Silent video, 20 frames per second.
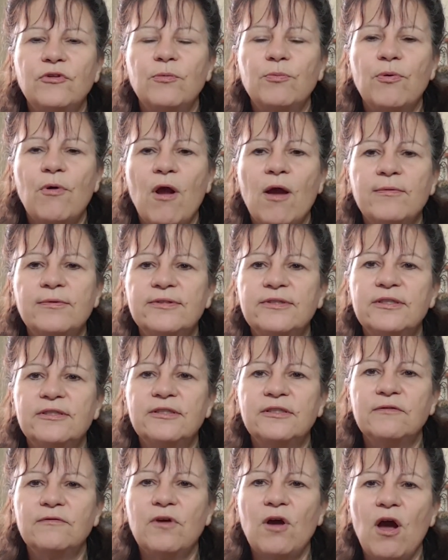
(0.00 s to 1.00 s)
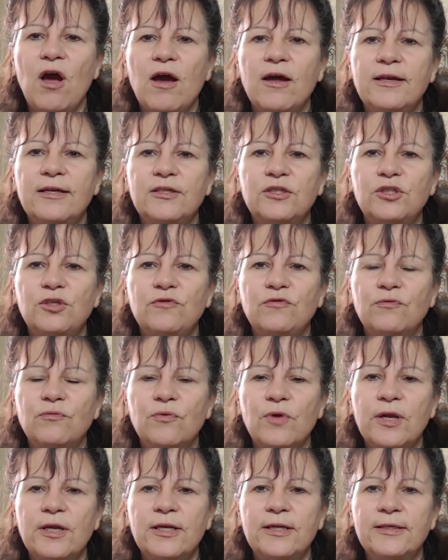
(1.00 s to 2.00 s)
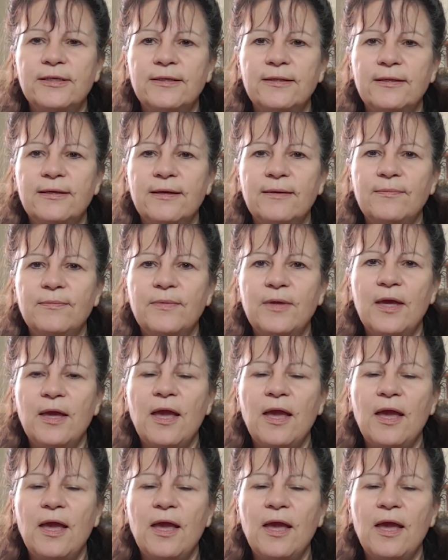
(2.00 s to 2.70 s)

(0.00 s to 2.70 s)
promises of God as you run into them.